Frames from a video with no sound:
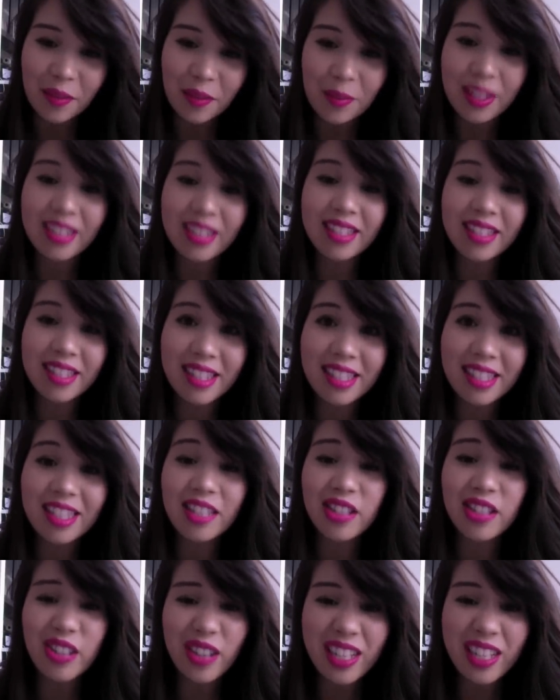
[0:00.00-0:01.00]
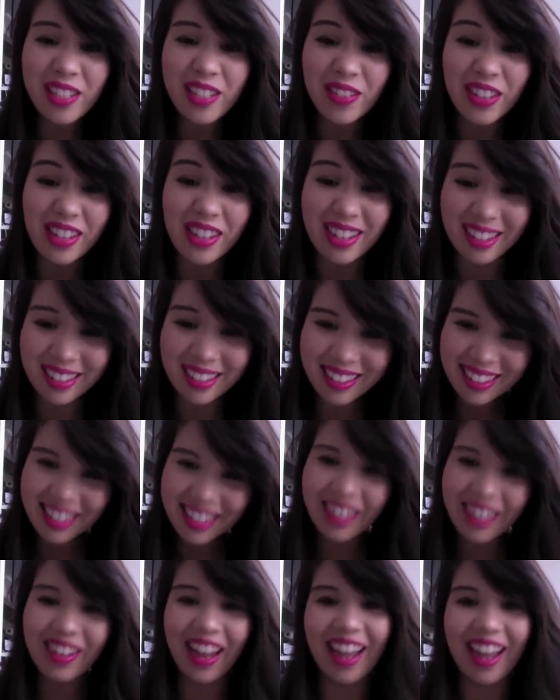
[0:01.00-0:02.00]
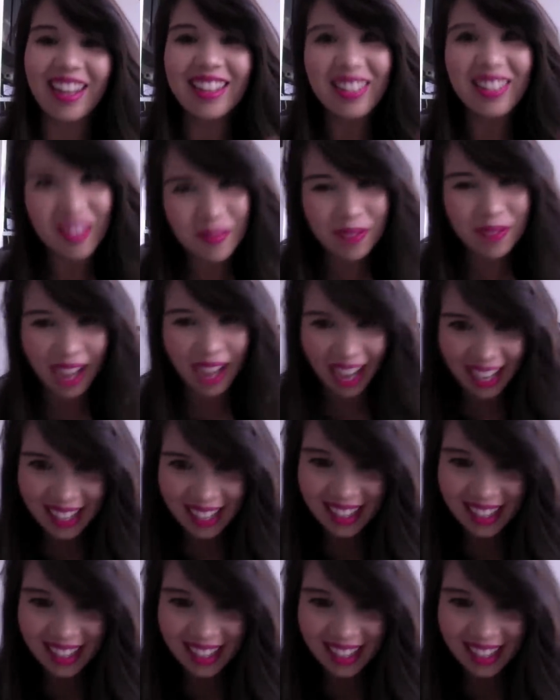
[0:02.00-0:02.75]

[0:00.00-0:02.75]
because this is stressful. Okay, bye.